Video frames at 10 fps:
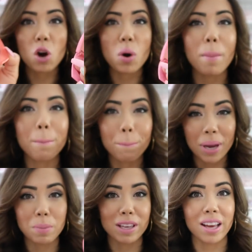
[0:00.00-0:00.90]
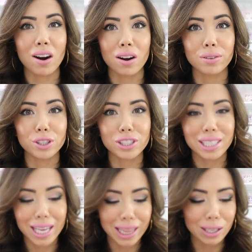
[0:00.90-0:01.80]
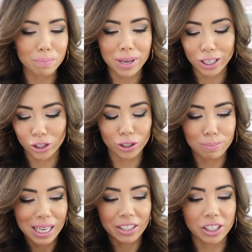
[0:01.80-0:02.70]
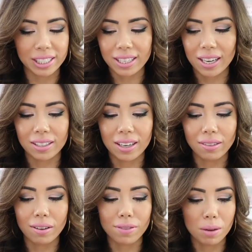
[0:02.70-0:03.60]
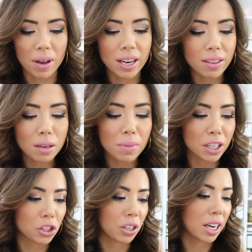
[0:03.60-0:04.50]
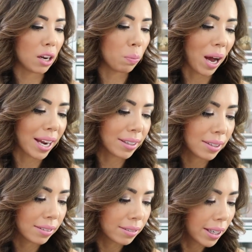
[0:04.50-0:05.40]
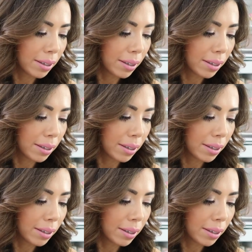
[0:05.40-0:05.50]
how baby they are. They're just like little miniature blushes and I love them. Anything miniature and I'll buy it.